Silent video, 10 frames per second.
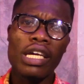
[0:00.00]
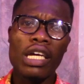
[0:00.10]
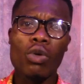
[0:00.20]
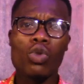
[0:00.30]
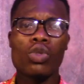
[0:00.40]

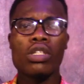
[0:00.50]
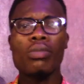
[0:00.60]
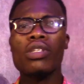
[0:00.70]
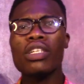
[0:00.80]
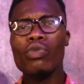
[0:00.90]
Oh, so she
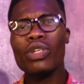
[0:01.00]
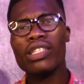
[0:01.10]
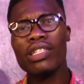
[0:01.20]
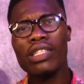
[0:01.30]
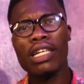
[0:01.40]
said
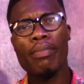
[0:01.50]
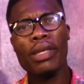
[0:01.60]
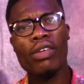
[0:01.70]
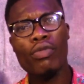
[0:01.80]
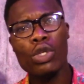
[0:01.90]
recently and I
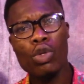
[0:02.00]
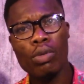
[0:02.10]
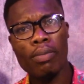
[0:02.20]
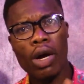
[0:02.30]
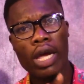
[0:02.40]
made a video be
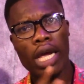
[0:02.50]
my